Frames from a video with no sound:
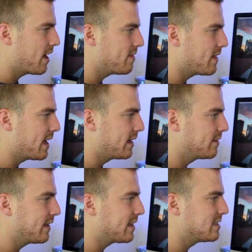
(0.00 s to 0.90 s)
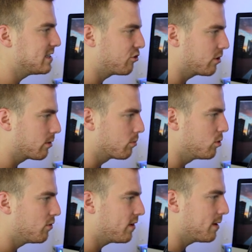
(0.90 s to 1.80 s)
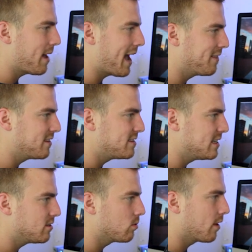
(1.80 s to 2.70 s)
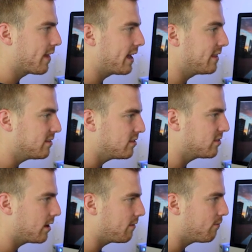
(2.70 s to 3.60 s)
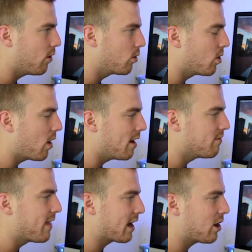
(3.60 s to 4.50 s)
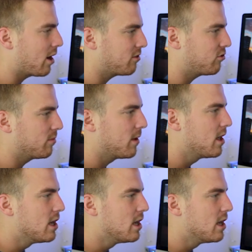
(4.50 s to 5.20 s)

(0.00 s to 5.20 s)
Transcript: And then they can digitally remove him, add the teeth, do all that. And this is a photo of that costume.